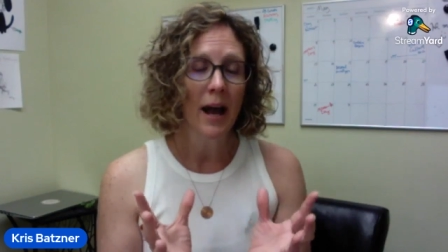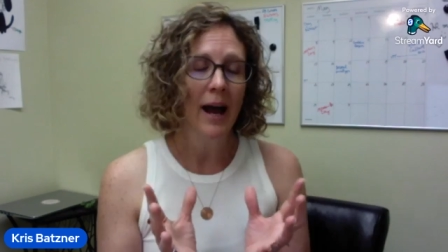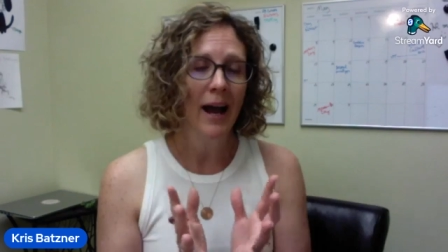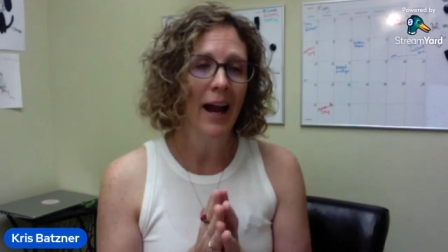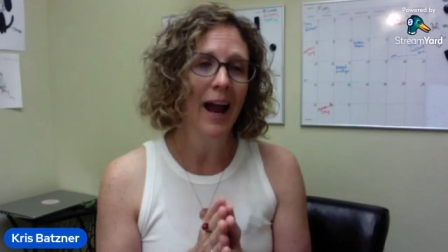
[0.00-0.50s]

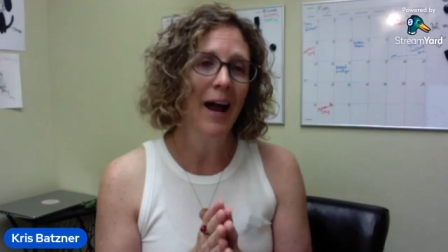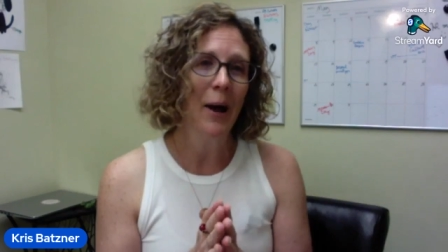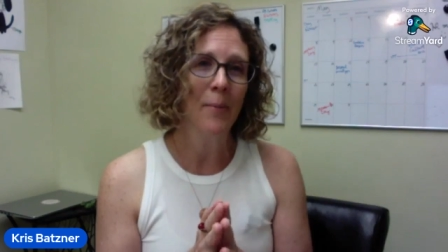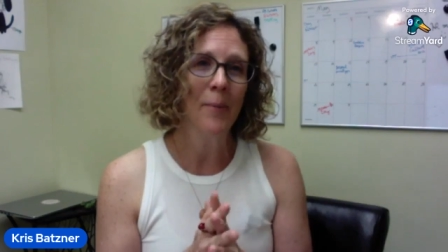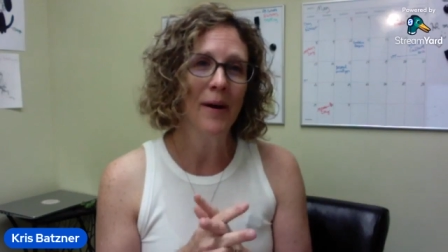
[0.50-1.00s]
i
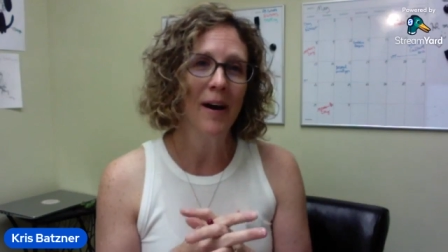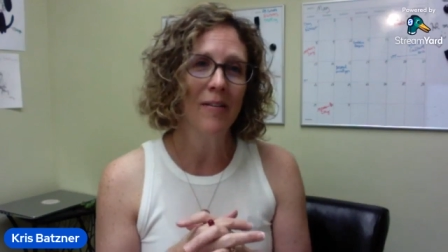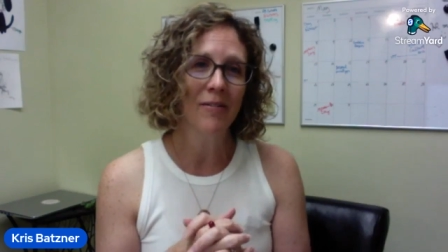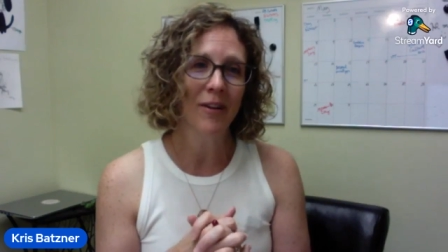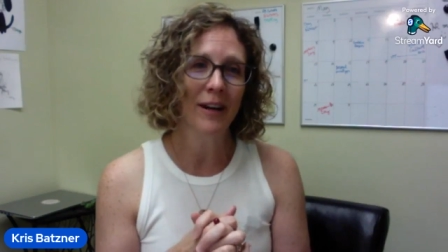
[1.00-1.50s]
am
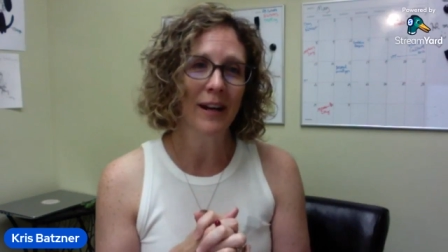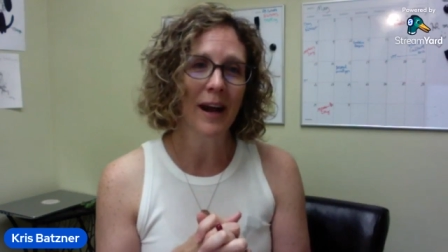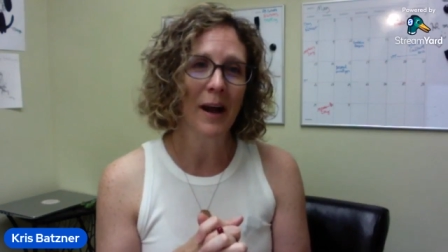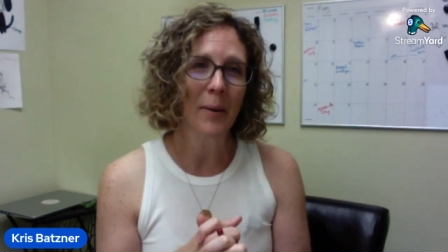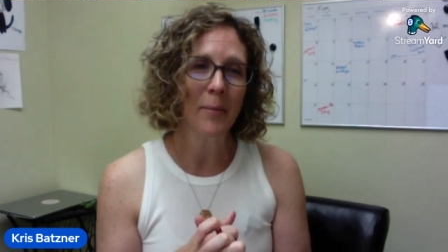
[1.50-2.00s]
offering
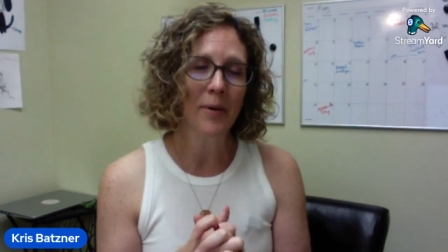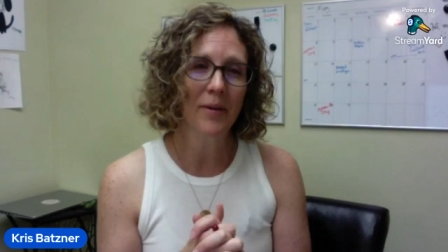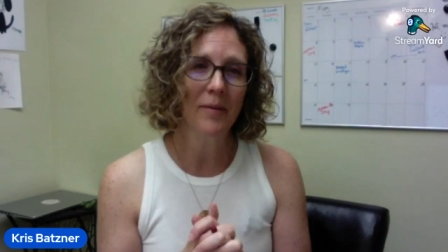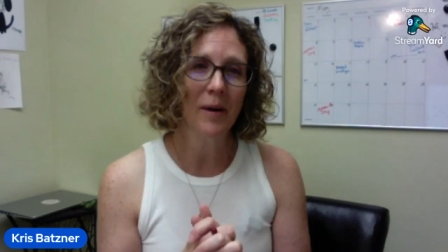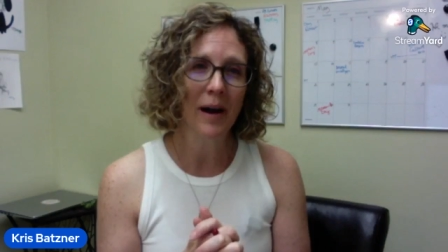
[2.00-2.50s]
up
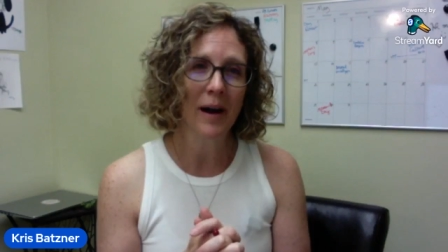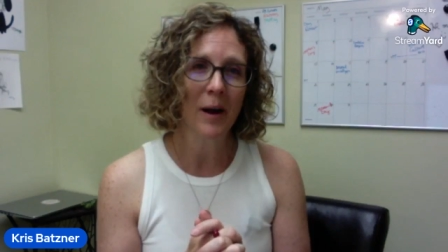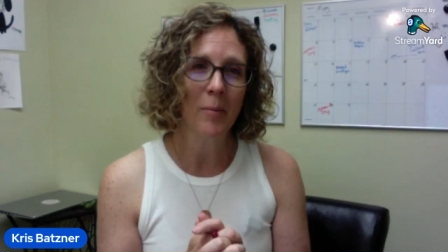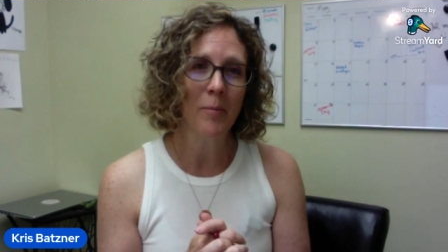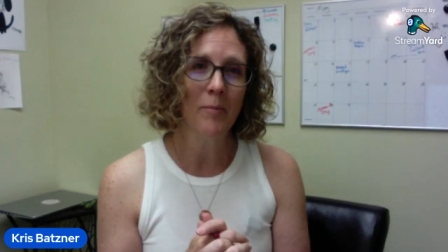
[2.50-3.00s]

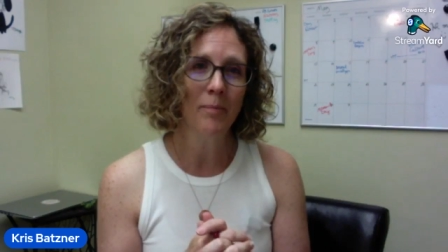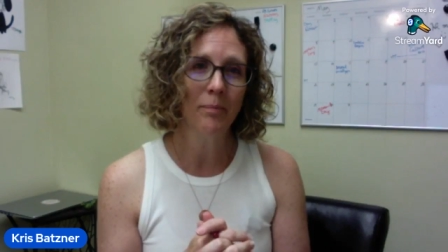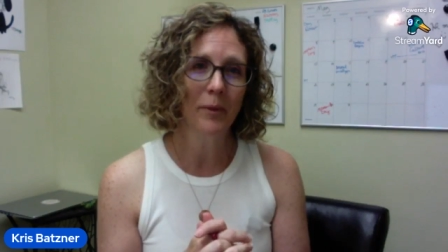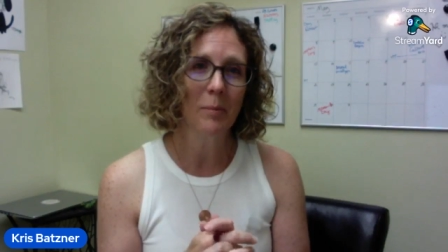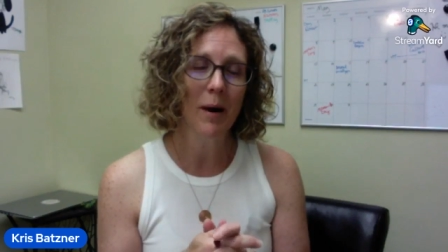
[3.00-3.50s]
um,
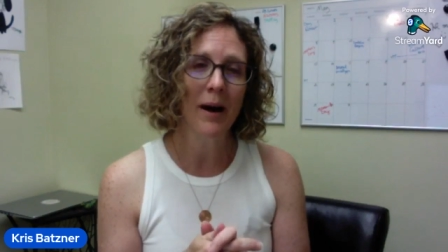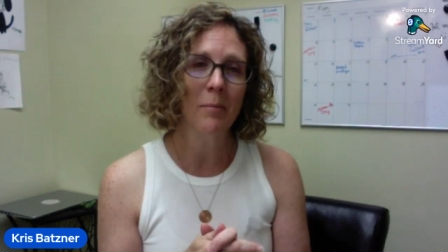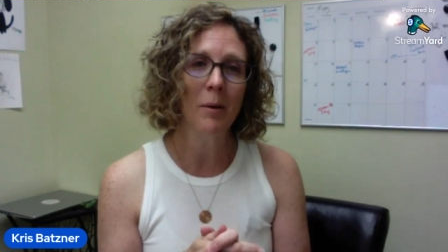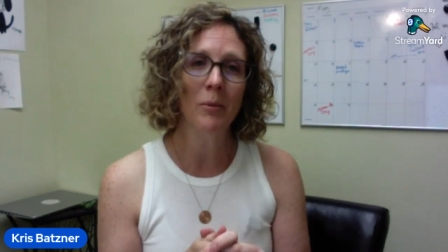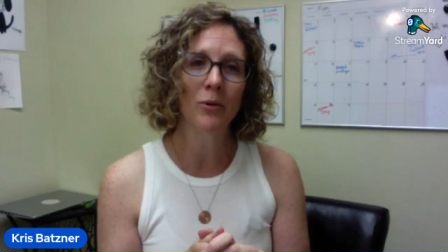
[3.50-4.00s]

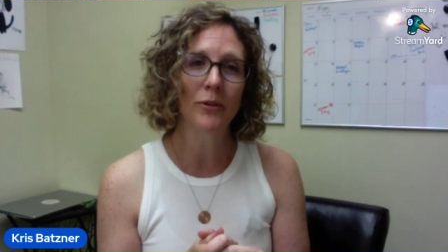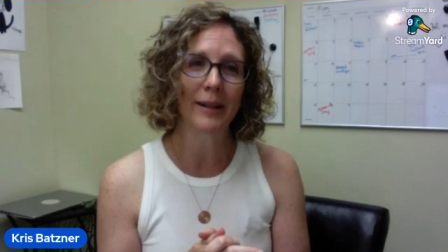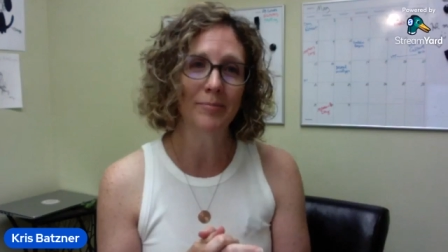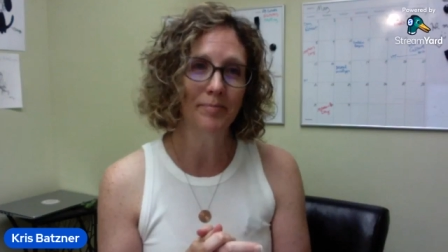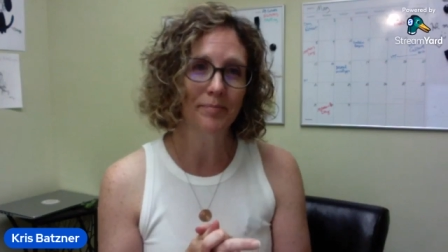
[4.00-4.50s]
padma
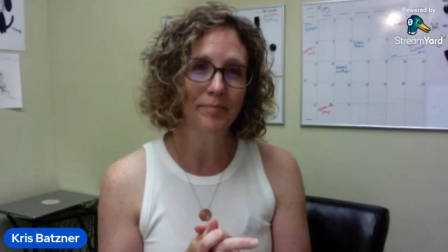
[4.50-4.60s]
mudra